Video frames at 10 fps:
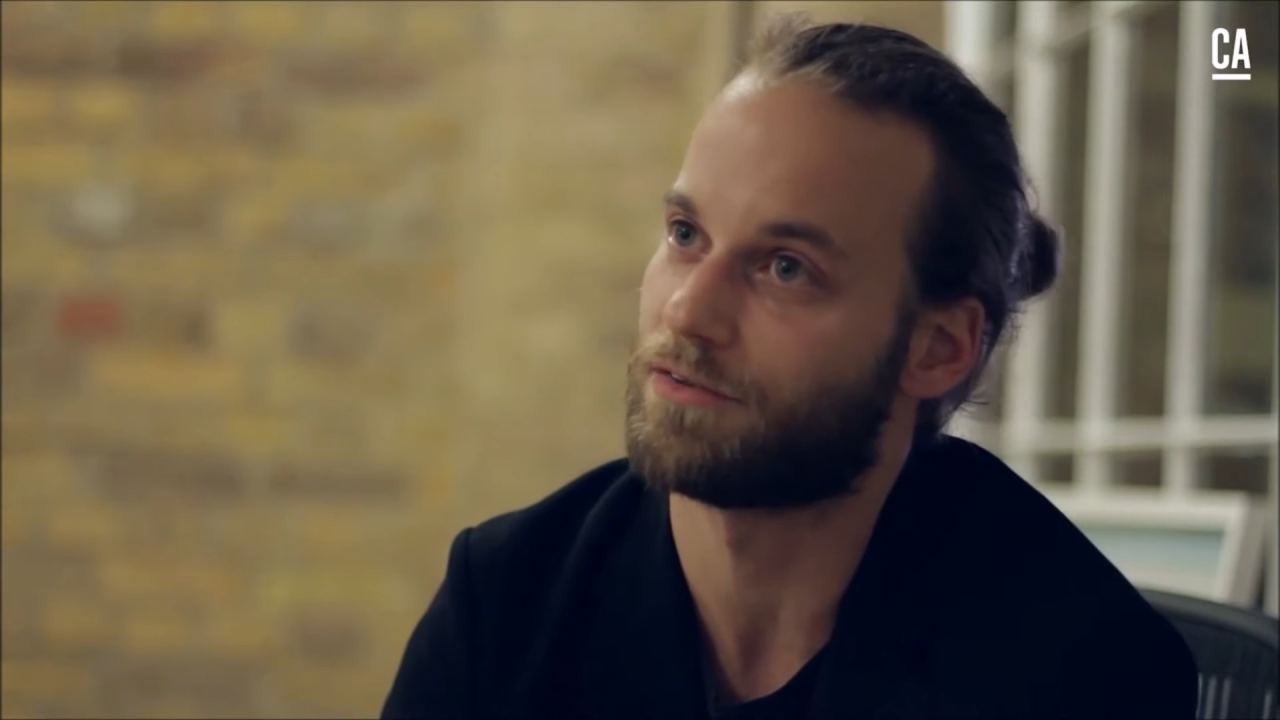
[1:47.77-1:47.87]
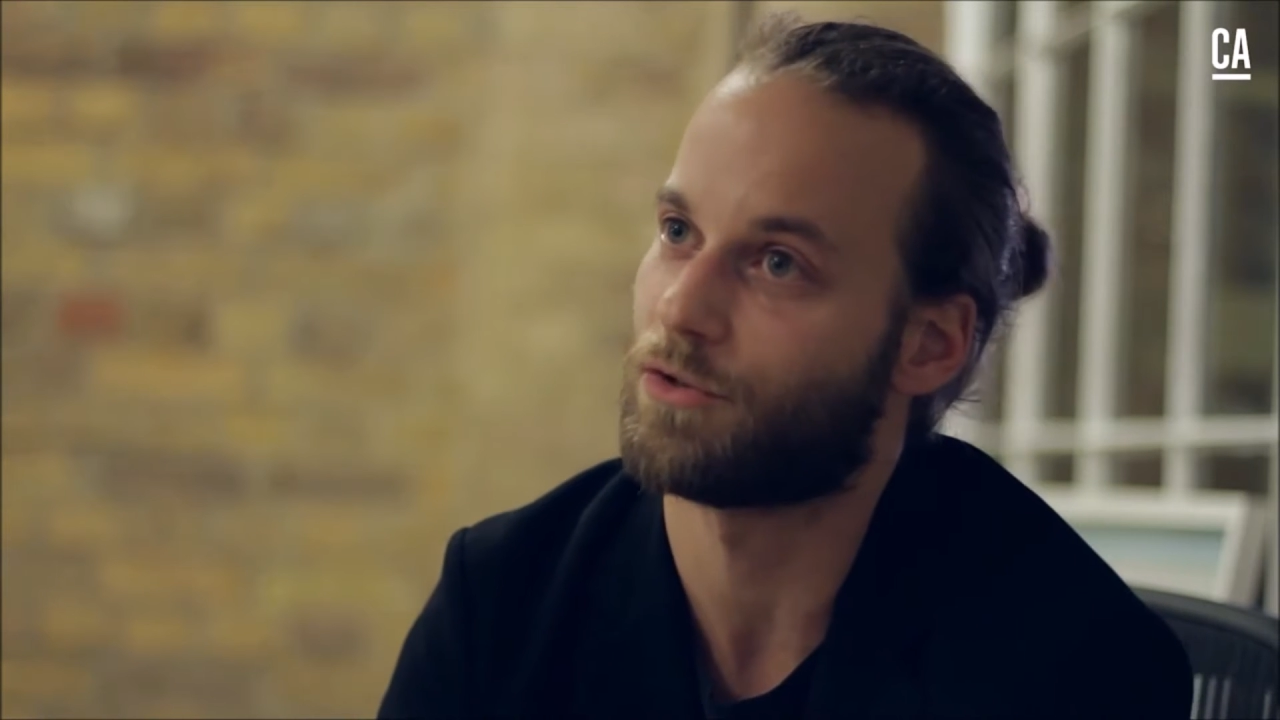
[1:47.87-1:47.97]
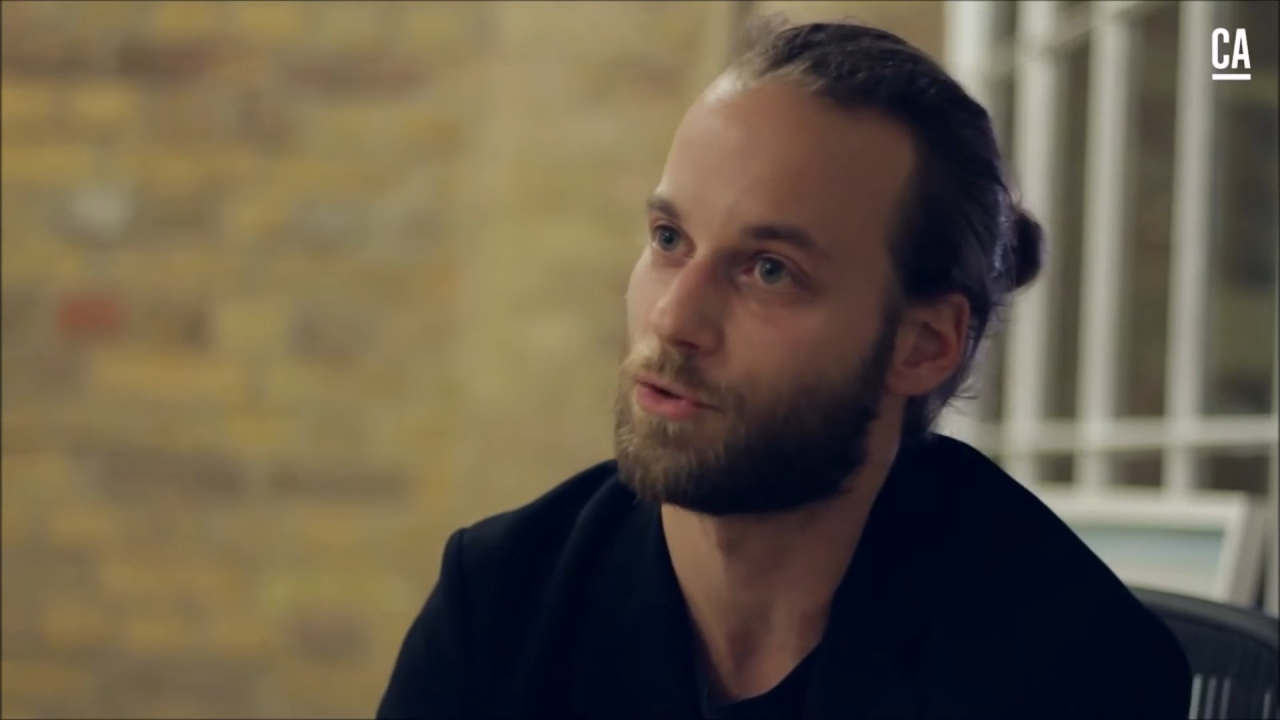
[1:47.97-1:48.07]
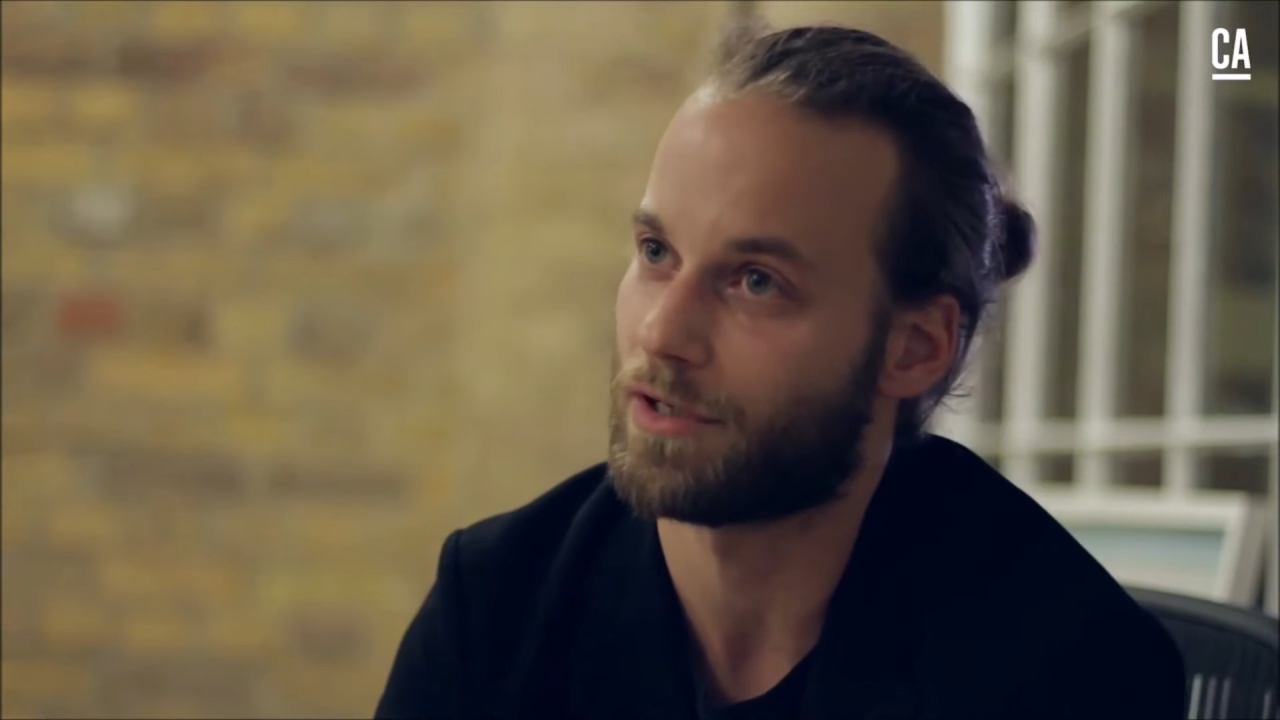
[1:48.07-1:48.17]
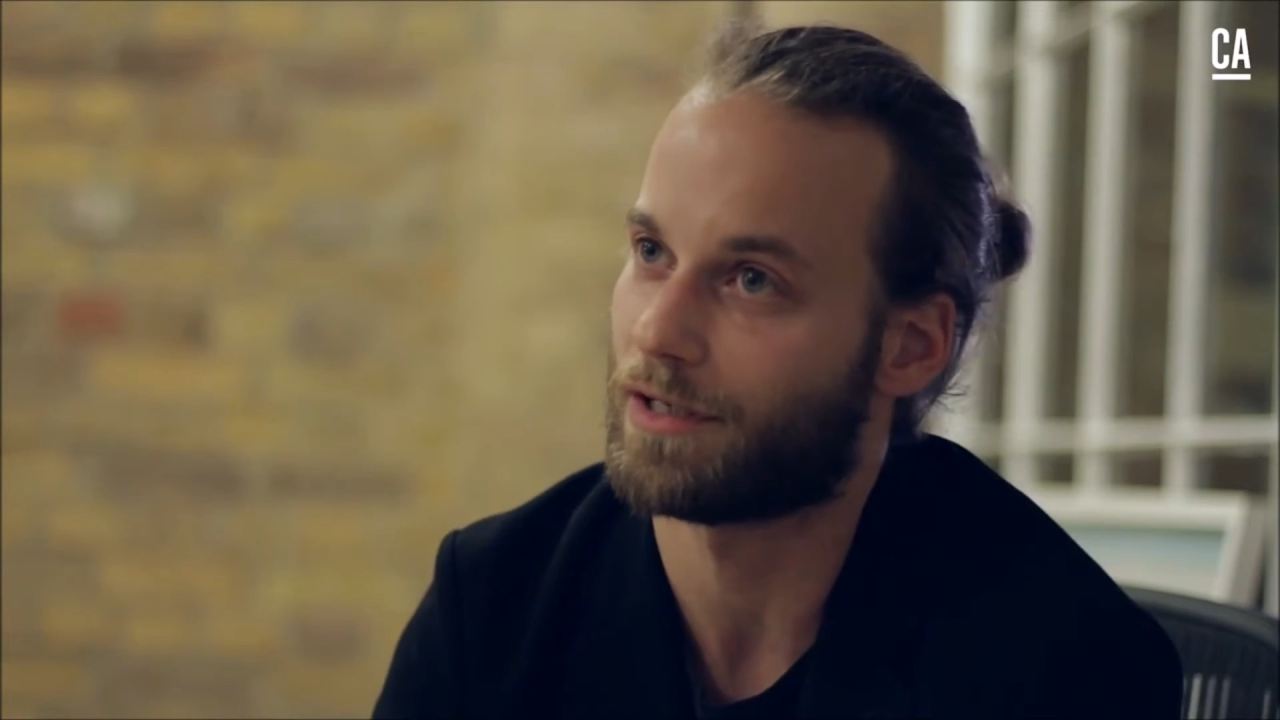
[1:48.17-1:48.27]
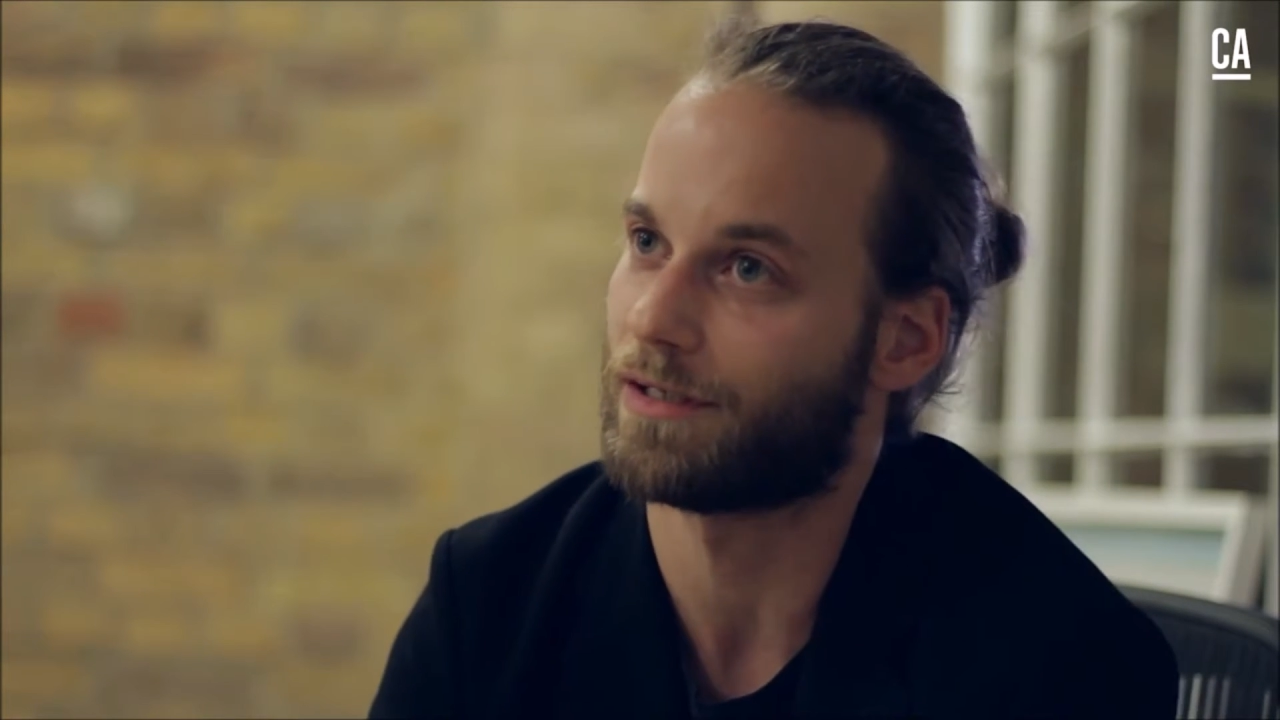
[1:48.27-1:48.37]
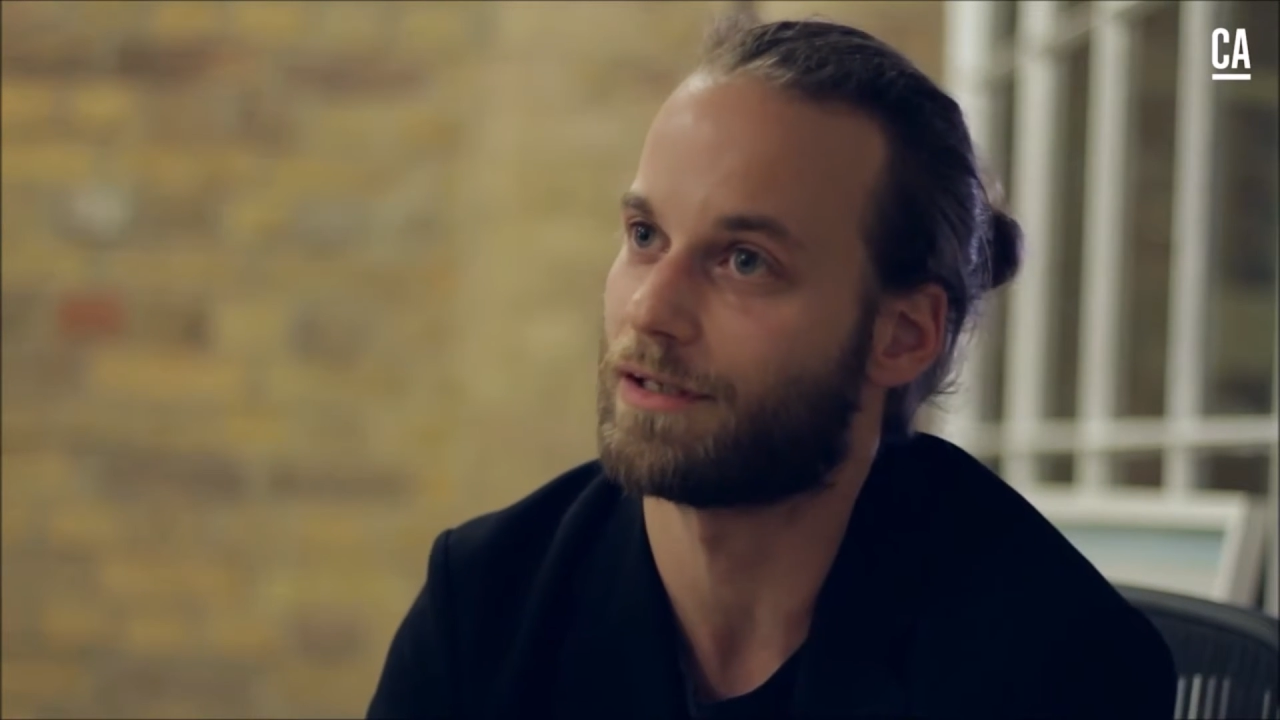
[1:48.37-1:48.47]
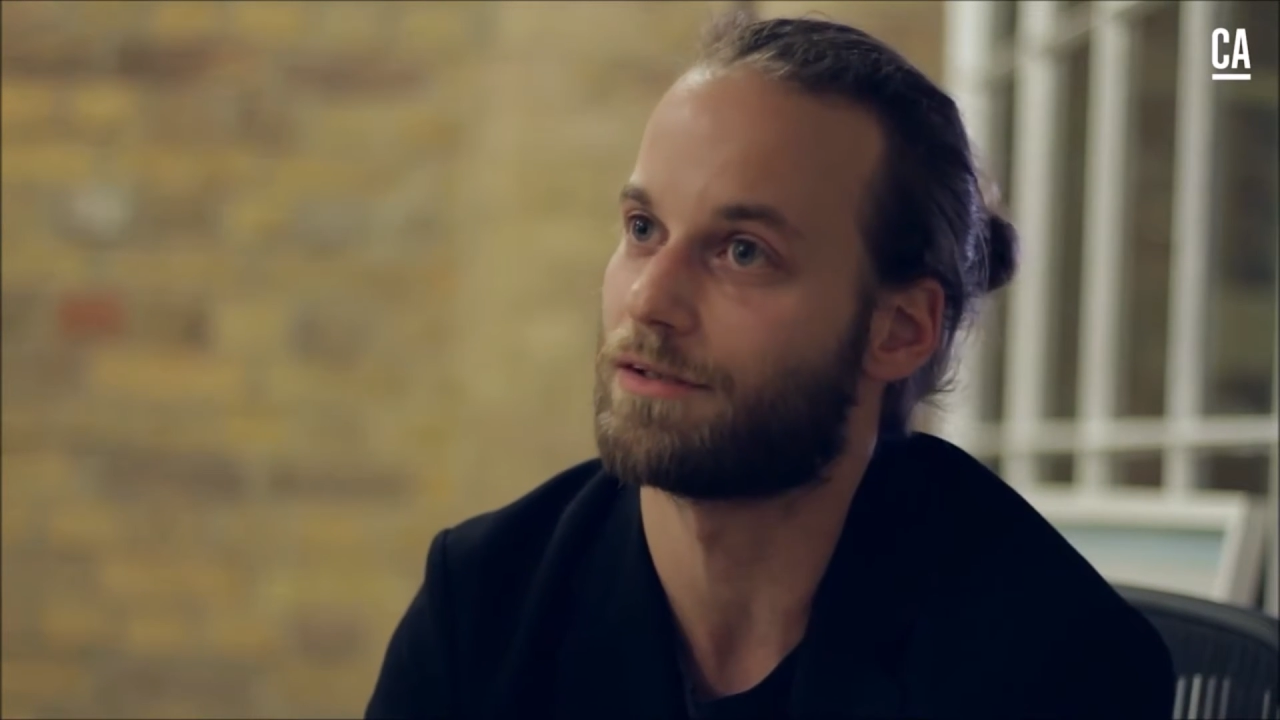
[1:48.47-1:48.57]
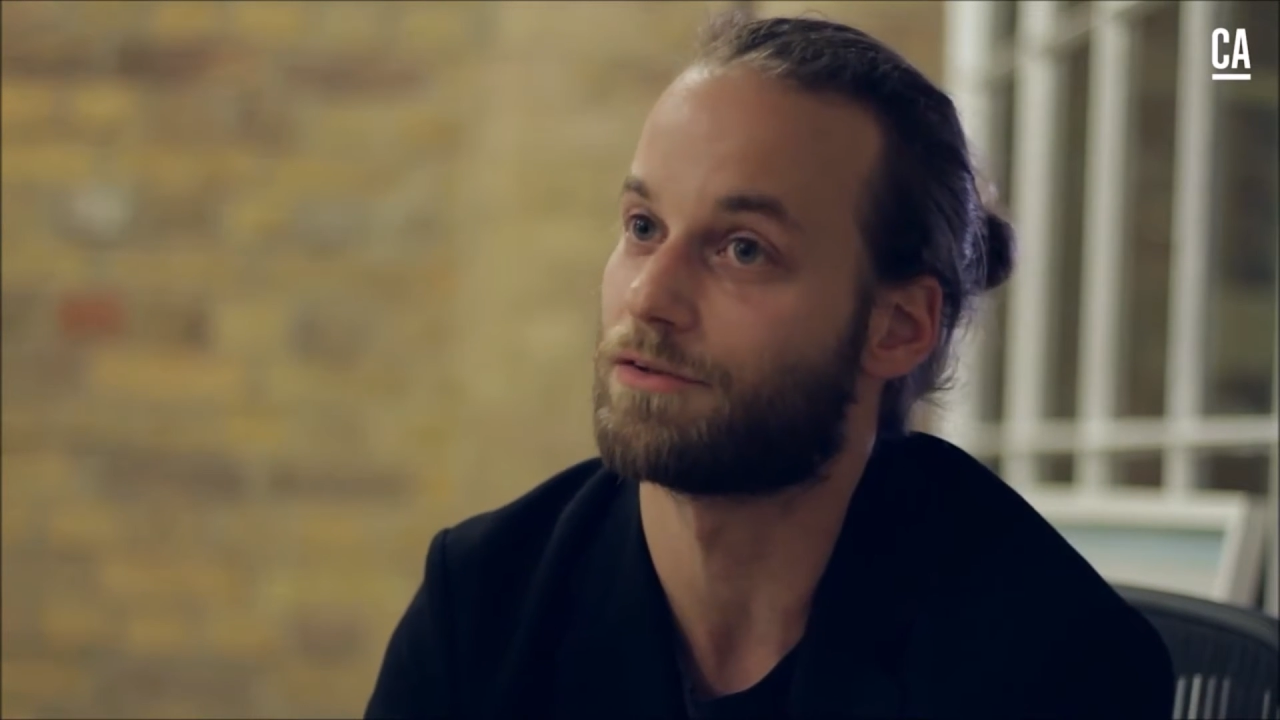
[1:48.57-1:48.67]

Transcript: talking